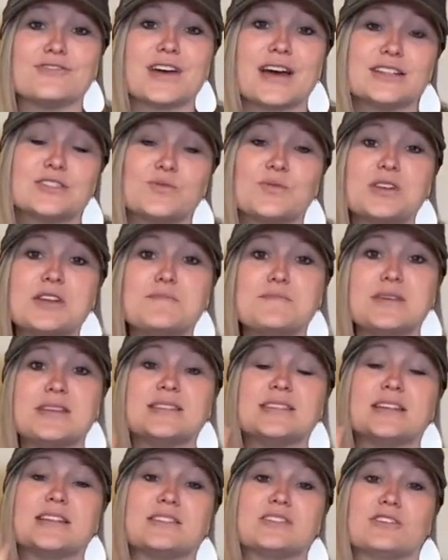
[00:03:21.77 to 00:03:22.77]
That's what it
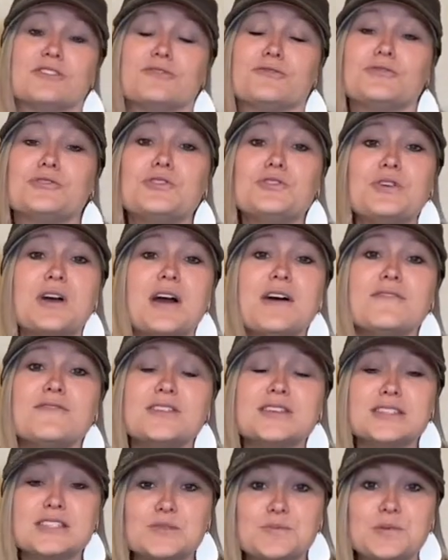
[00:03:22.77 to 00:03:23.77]
means, that it's a fruit of
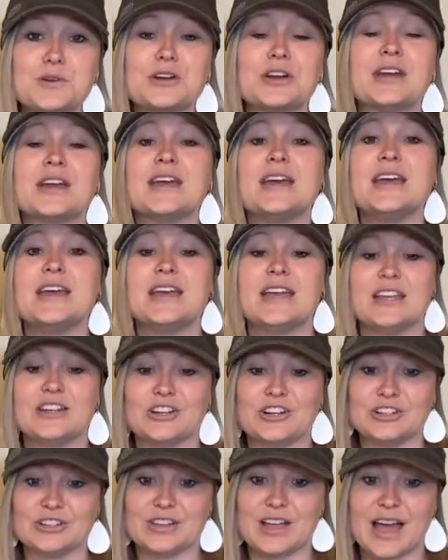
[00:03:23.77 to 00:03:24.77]
the Spirit in
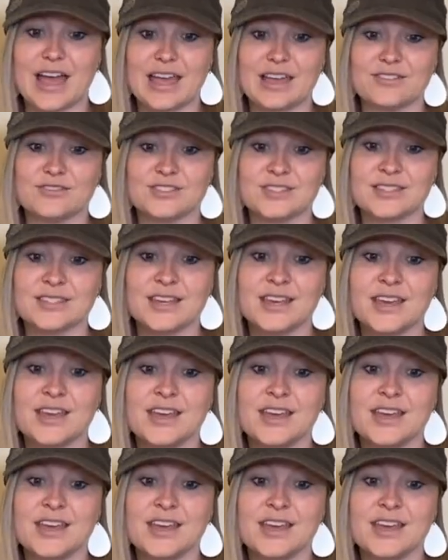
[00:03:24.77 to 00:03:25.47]
our lives.